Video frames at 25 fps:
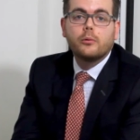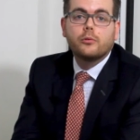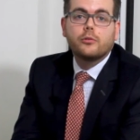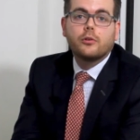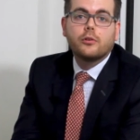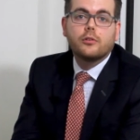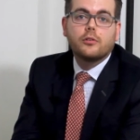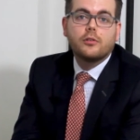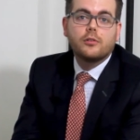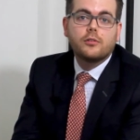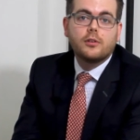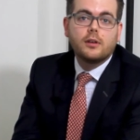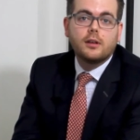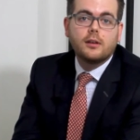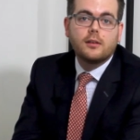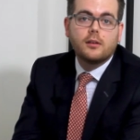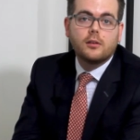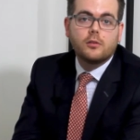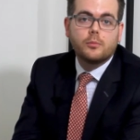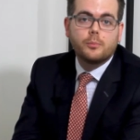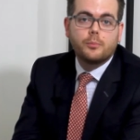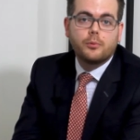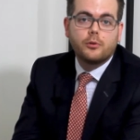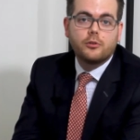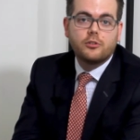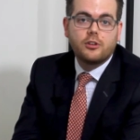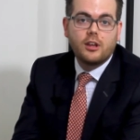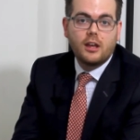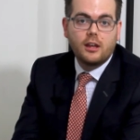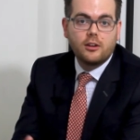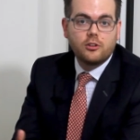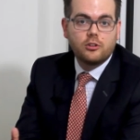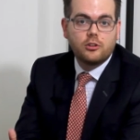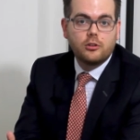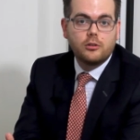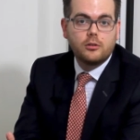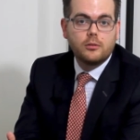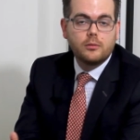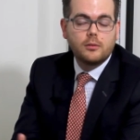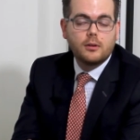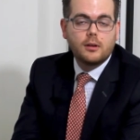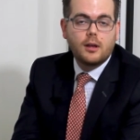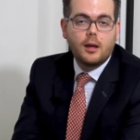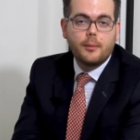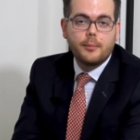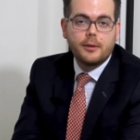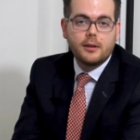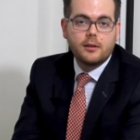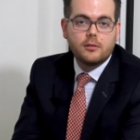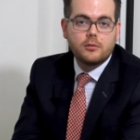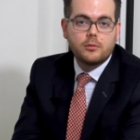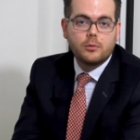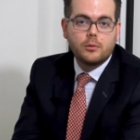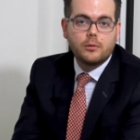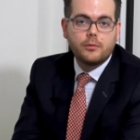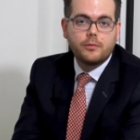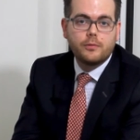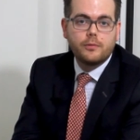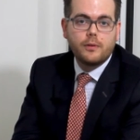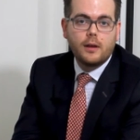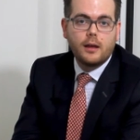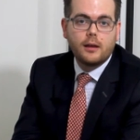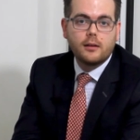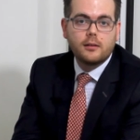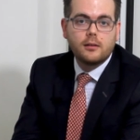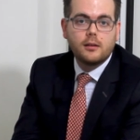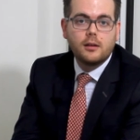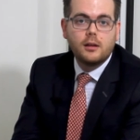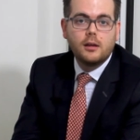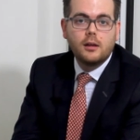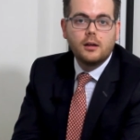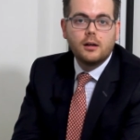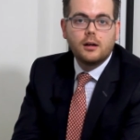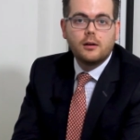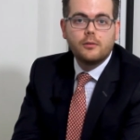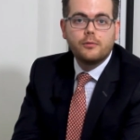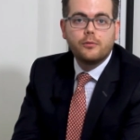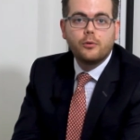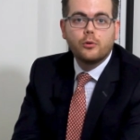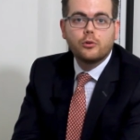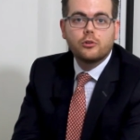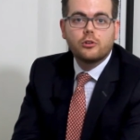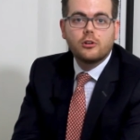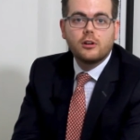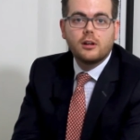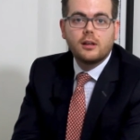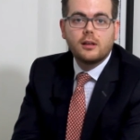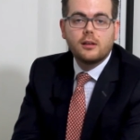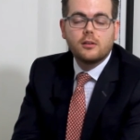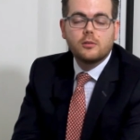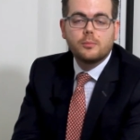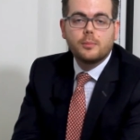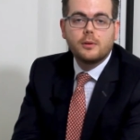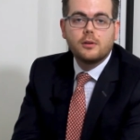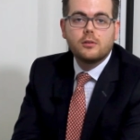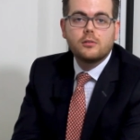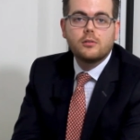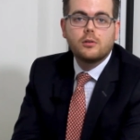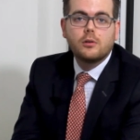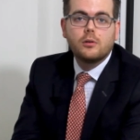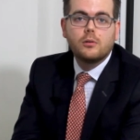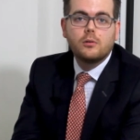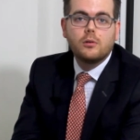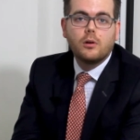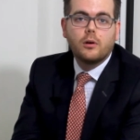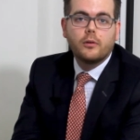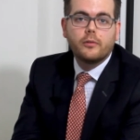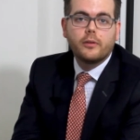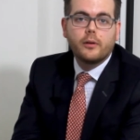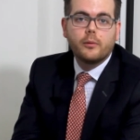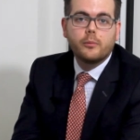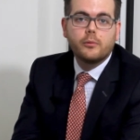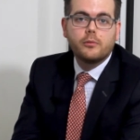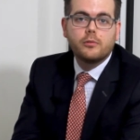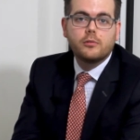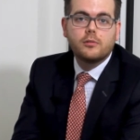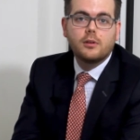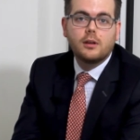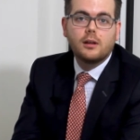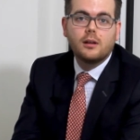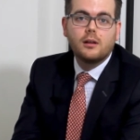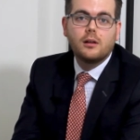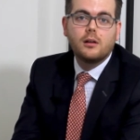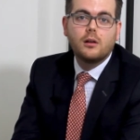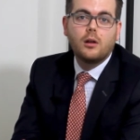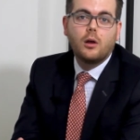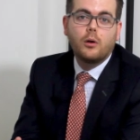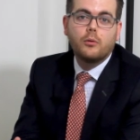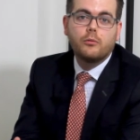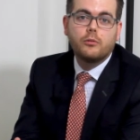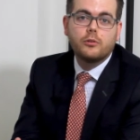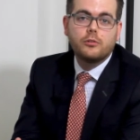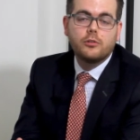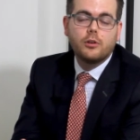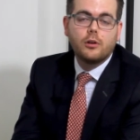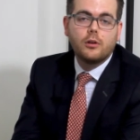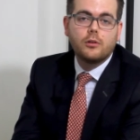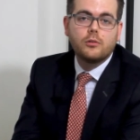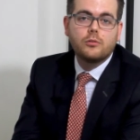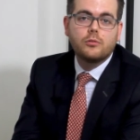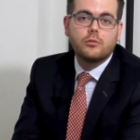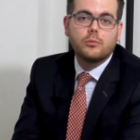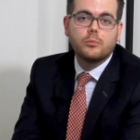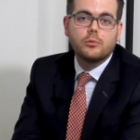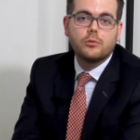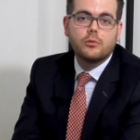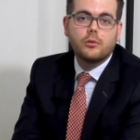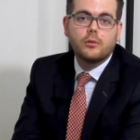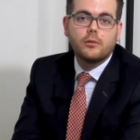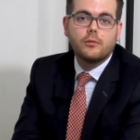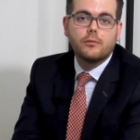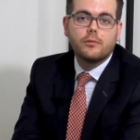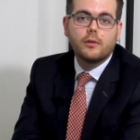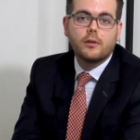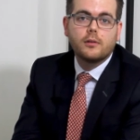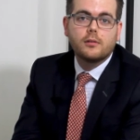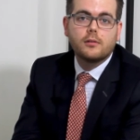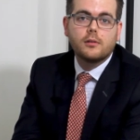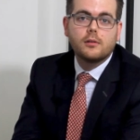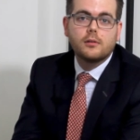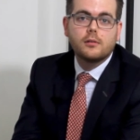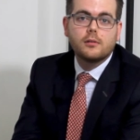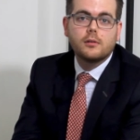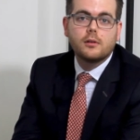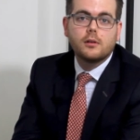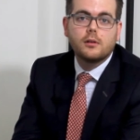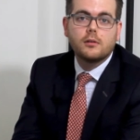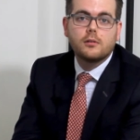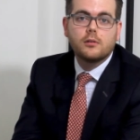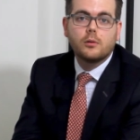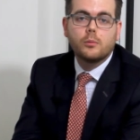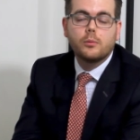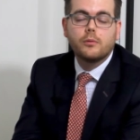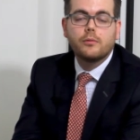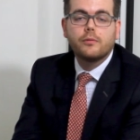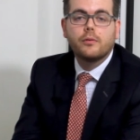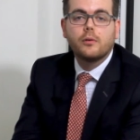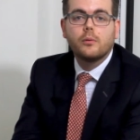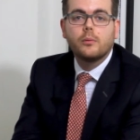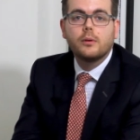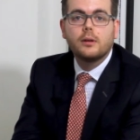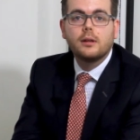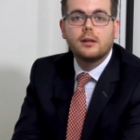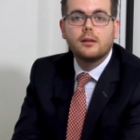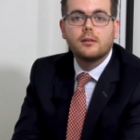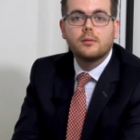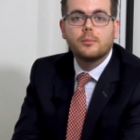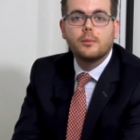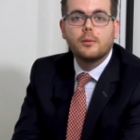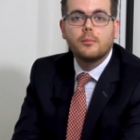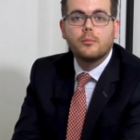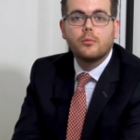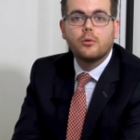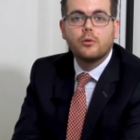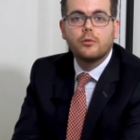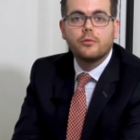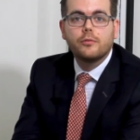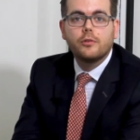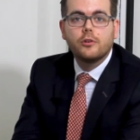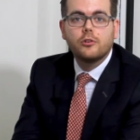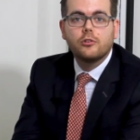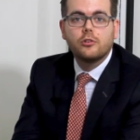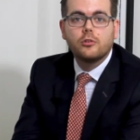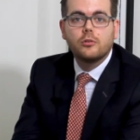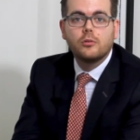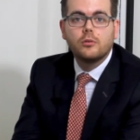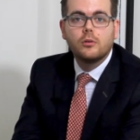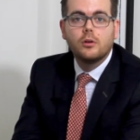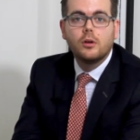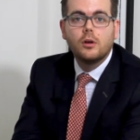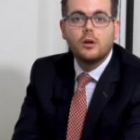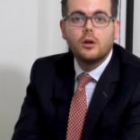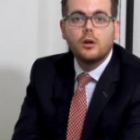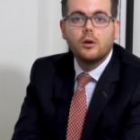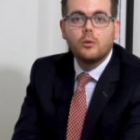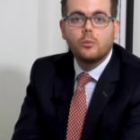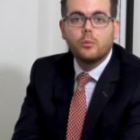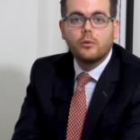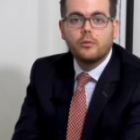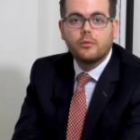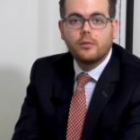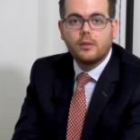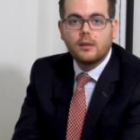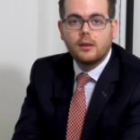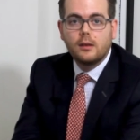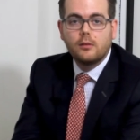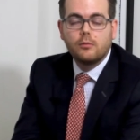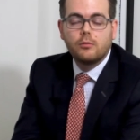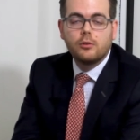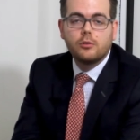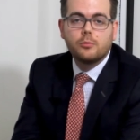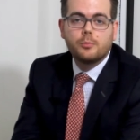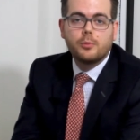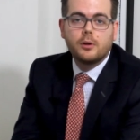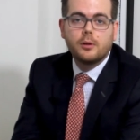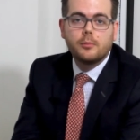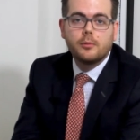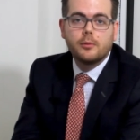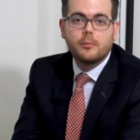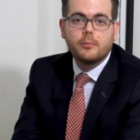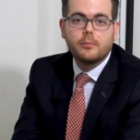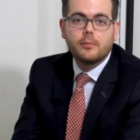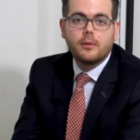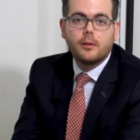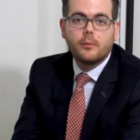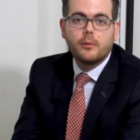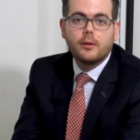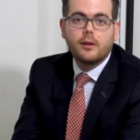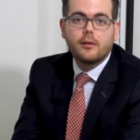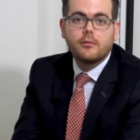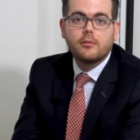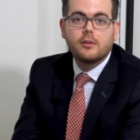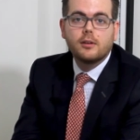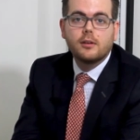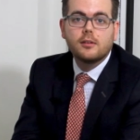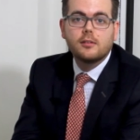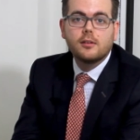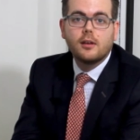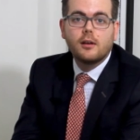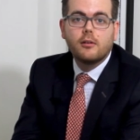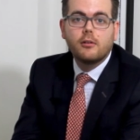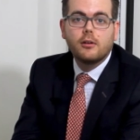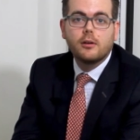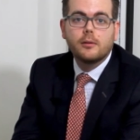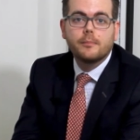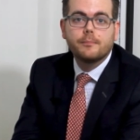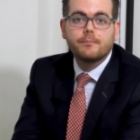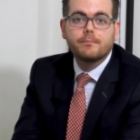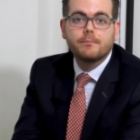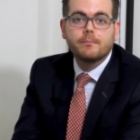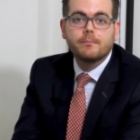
it was good to see this protection coming into effect, unfortunately it's been too long that we've seen low returns from Stewart Investors, and so we feel we need to be more efficient with the risk premium that we have in this area.